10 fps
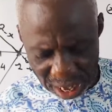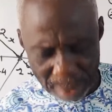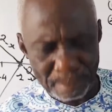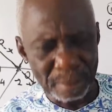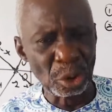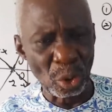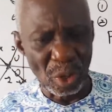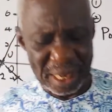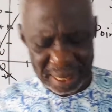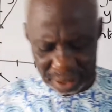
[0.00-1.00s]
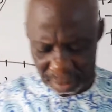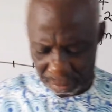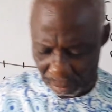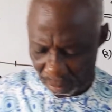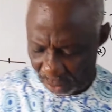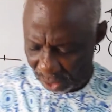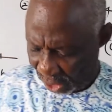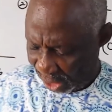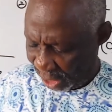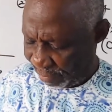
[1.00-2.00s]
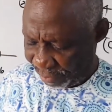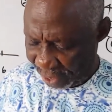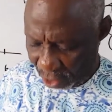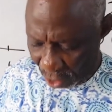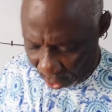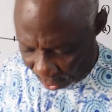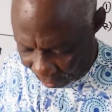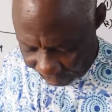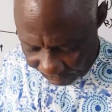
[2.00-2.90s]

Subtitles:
happen to get difficult